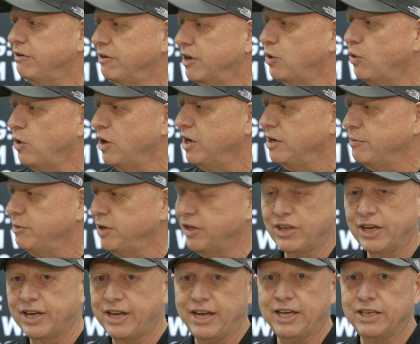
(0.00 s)
requirement,
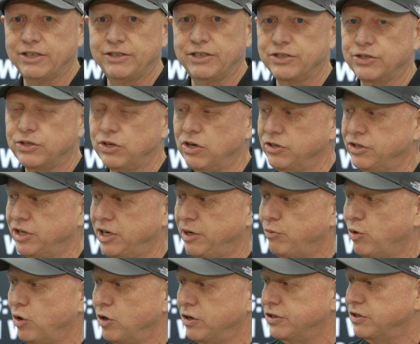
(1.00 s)
they can't discharge
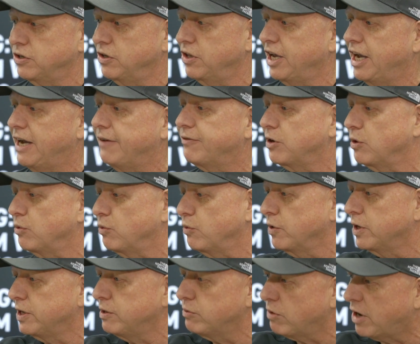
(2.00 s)
anymore, so they have to
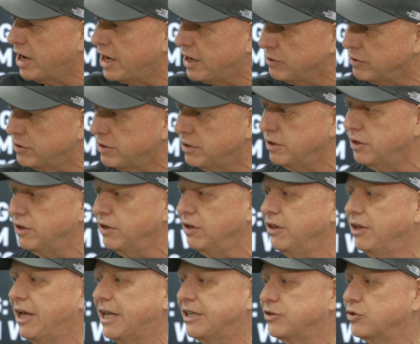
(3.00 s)
reroute
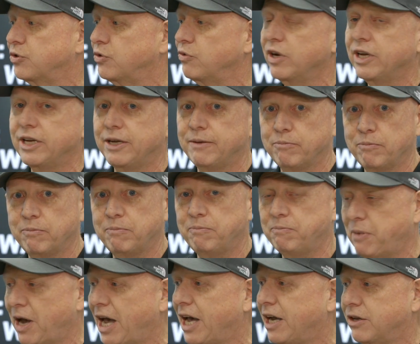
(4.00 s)
that stream
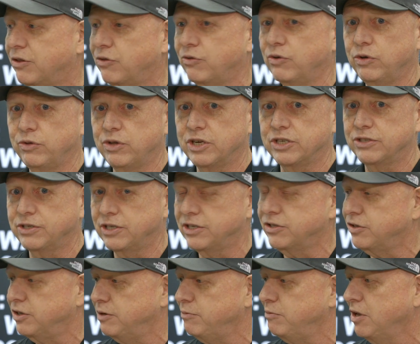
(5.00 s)
back through their
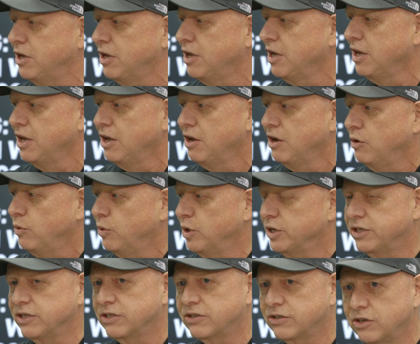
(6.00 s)
system
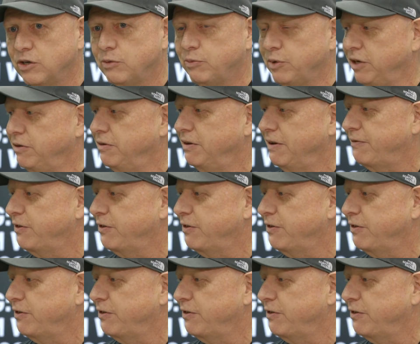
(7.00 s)
which is stupid.